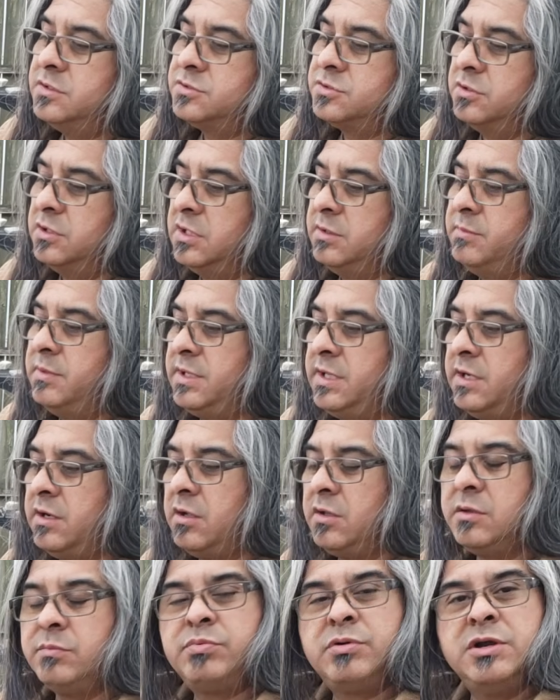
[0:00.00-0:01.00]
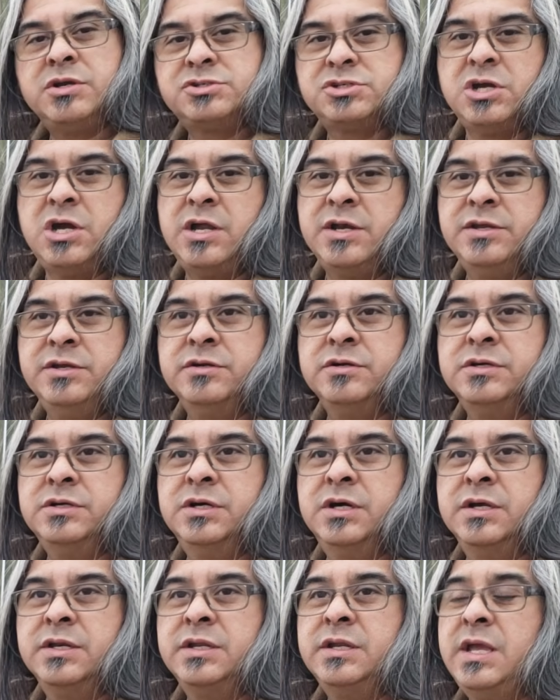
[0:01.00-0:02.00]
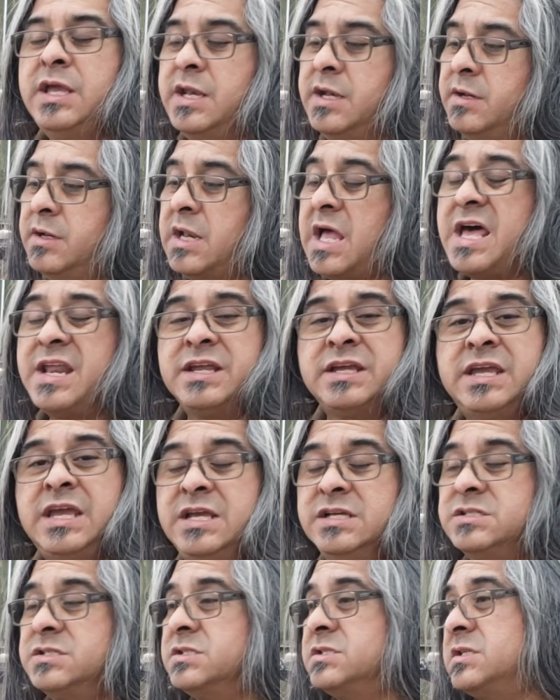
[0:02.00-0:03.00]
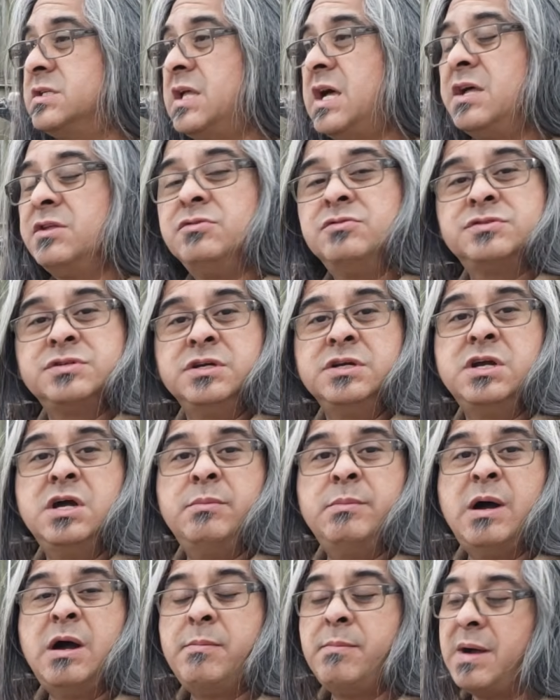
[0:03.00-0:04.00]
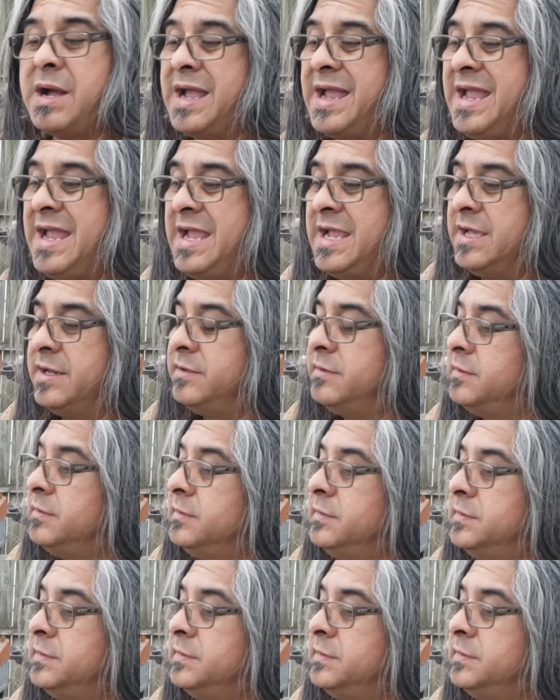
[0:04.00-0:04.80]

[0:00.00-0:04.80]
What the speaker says: So eliminate all the pressure out of your gun. And in a lot of cases, a lot of those can come out by hand.